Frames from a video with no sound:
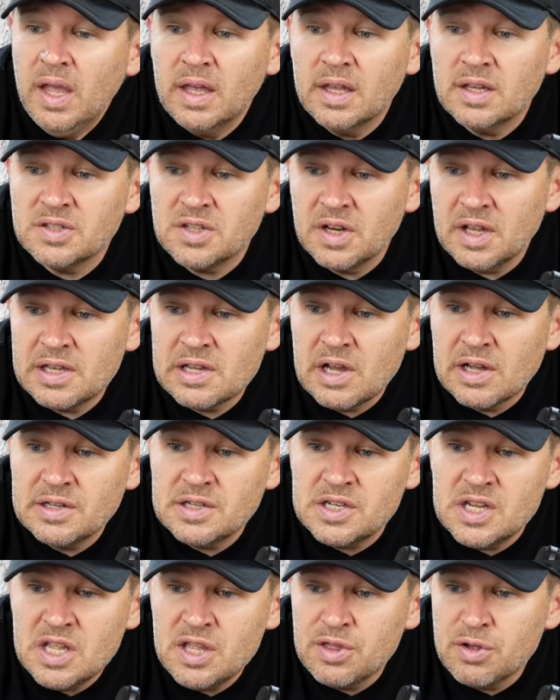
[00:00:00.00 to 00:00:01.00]
Is an
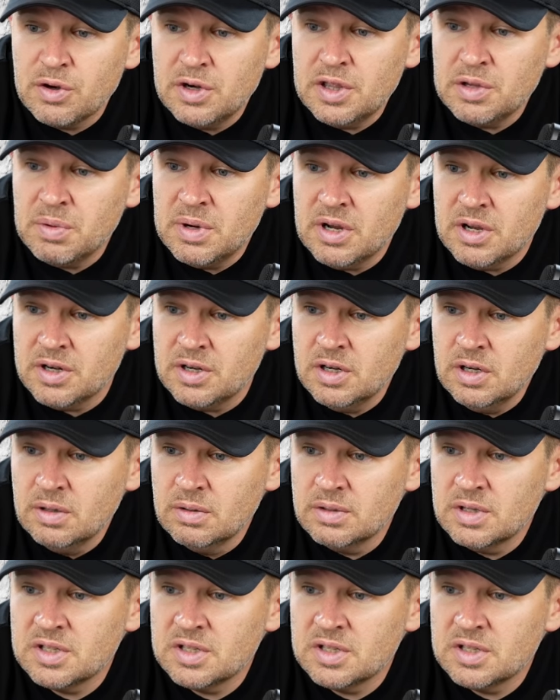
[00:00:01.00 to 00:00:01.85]
Nikon D3300.